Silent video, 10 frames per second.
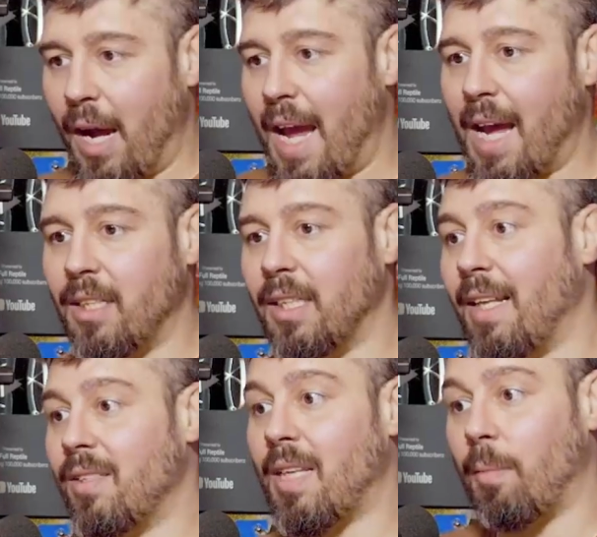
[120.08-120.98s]
right hand and
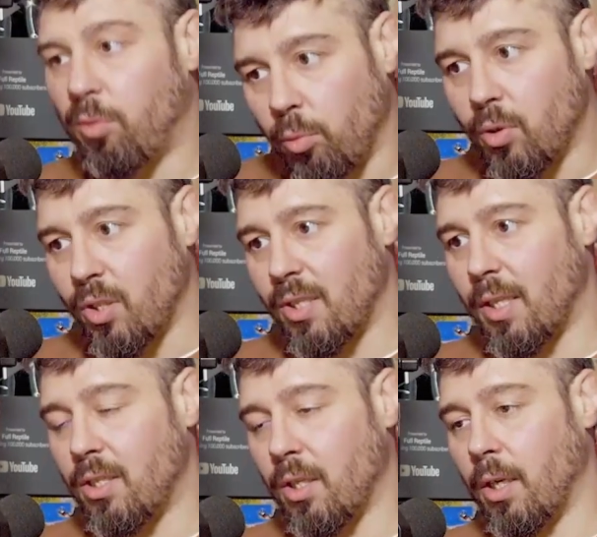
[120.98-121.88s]
then step through
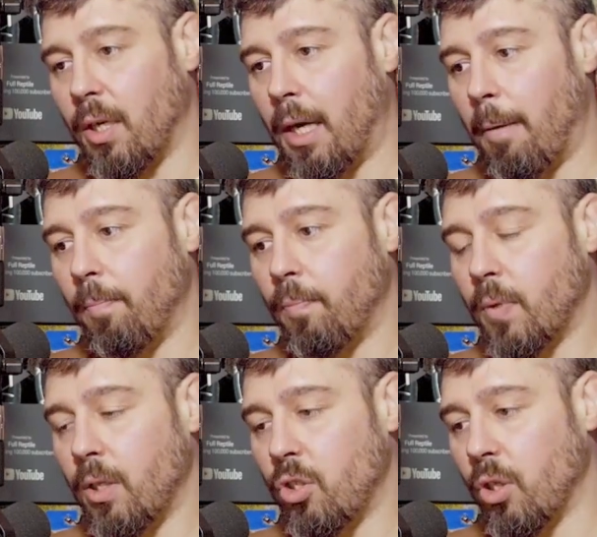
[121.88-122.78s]
to to um
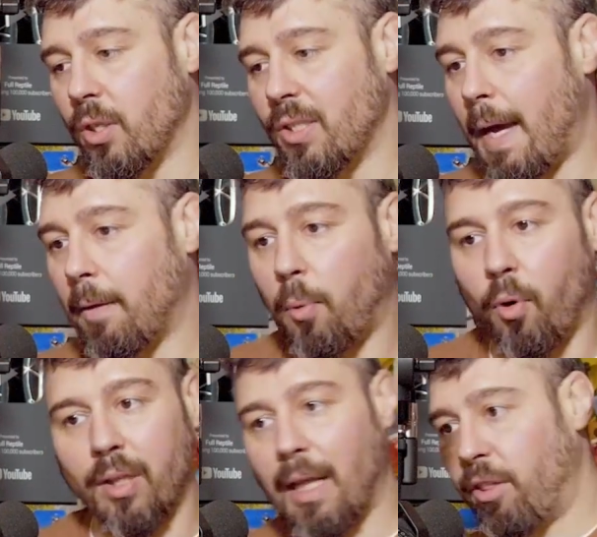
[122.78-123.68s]
to
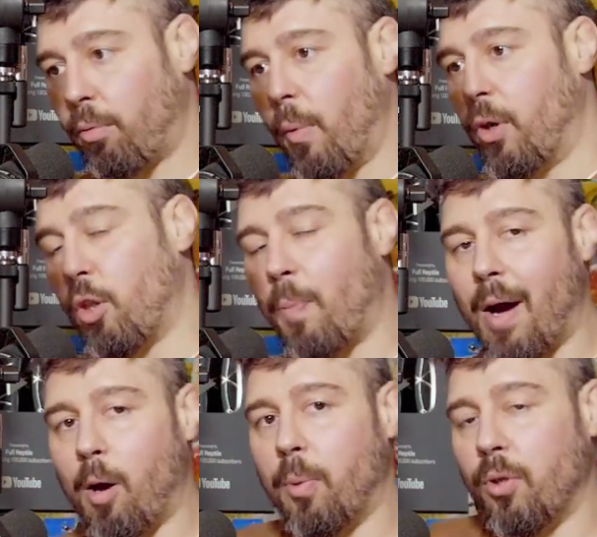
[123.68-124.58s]
southpaw and then throw another
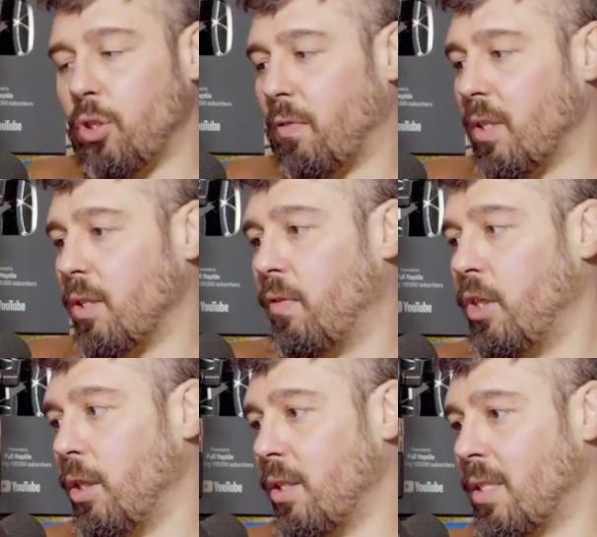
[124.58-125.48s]
power punch off the off
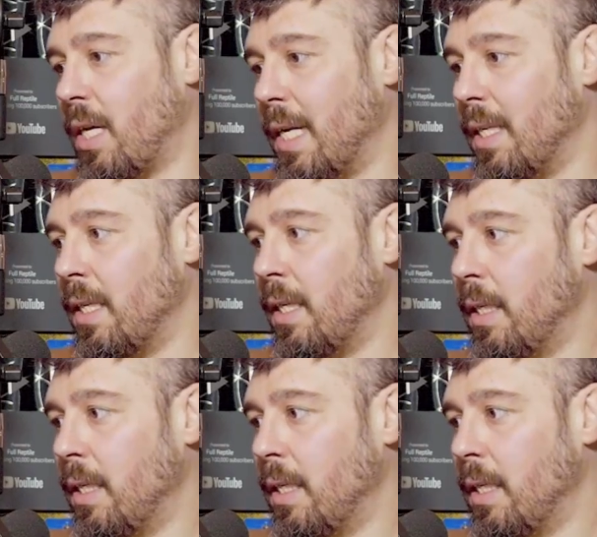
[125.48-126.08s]
the other side.